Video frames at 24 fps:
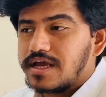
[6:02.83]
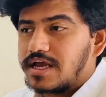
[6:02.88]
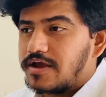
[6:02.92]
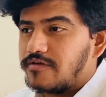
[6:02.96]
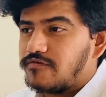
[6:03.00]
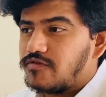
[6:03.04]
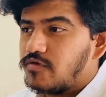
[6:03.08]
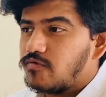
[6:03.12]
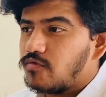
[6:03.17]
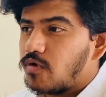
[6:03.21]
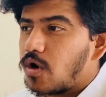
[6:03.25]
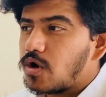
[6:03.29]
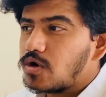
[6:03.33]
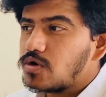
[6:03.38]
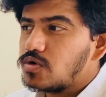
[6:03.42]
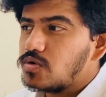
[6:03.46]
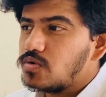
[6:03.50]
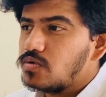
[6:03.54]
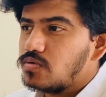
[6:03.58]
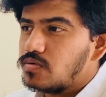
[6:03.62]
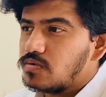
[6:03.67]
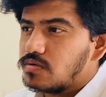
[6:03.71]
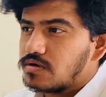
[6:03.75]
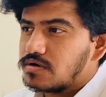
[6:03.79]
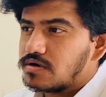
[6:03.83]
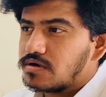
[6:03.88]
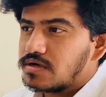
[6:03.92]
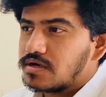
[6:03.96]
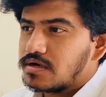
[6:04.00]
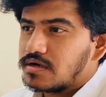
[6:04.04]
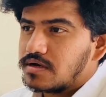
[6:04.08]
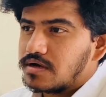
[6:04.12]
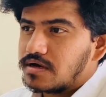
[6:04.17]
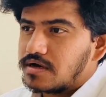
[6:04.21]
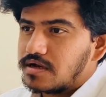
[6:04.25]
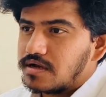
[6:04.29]
if you want to
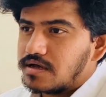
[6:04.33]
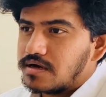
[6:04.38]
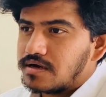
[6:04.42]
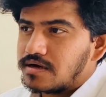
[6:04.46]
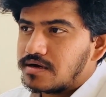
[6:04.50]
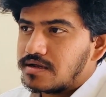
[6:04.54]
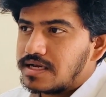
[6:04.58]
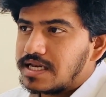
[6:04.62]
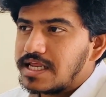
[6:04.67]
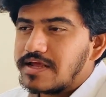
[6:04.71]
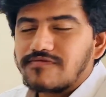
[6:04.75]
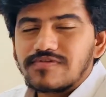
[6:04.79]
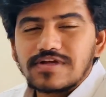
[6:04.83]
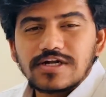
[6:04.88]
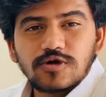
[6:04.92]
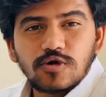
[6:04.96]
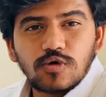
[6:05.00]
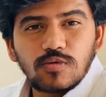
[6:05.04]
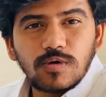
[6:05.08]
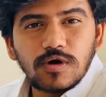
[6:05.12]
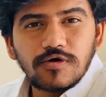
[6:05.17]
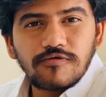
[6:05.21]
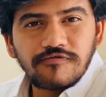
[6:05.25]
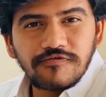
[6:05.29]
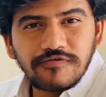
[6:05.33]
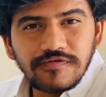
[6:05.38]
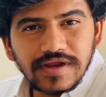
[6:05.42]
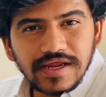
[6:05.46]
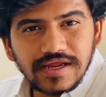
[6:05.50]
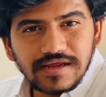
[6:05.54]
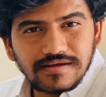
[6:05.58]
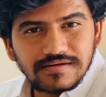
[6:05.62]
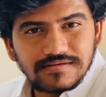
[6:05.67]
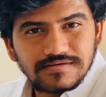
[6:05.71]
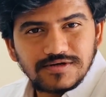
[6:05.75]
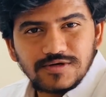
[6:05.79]
uh, leave that robot
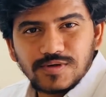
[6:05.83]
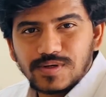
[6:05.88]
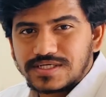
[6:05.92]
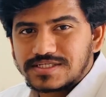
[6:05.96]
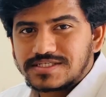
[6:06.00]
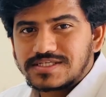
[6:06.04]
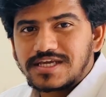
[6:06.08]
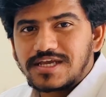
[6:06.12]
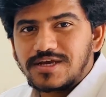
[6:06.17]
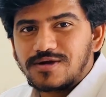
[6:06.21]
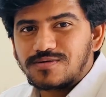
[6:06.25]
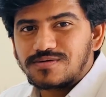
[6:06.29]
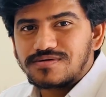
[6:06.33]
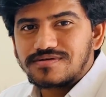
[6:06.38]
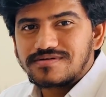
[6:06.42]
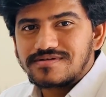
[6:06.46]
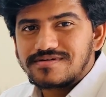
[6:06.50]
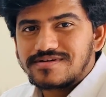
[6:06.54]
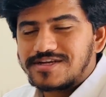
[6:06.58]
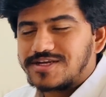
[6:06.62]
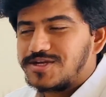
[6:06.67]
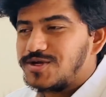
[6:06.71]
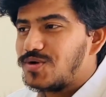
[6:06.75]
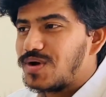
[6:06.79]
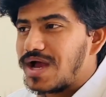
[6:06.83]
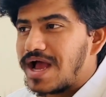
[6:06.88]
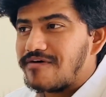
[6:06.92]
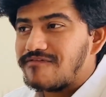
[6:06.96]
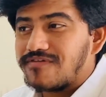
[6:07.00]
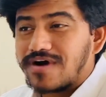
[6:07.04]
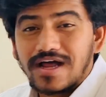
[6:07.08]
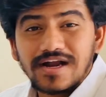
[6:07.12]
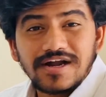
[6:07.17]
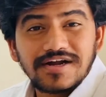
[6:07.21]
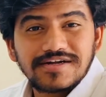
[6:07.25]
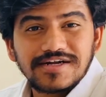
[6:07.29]
free to execute, you
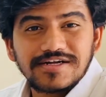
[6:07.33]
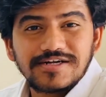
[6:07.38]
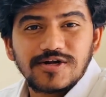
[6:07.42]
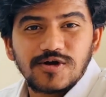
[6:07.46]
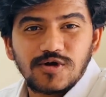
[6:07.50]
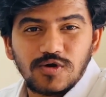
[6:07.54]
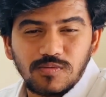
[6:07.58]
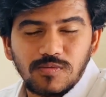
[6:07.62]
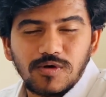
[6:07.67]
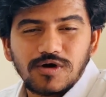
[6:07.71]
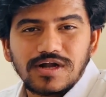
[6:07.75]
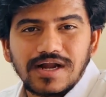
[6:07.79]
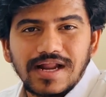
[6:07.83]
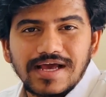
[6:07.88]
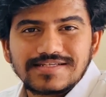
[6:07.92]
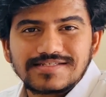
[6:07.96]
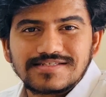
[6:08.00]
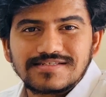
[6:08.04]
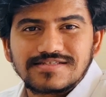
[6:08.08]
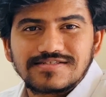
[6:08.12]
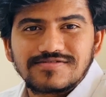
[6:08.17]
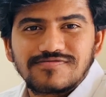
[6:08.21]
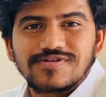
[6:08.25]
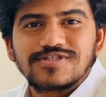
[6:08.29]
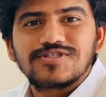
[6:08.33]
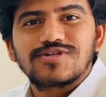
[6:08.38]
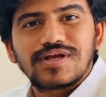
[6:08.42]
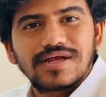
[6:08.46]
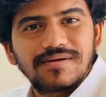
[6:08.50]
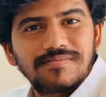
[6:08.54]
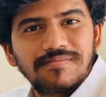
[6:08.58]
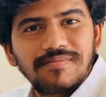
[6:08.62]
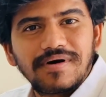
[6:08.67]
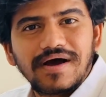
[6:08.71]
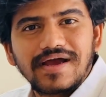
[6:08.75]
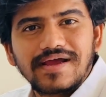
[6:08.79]
have unattended robot license which you
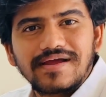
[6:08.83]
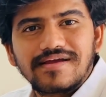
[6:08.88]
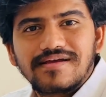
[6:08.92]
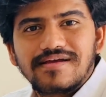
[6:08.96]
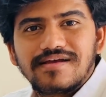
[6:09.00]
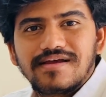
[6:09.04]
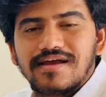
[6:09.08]
can buy.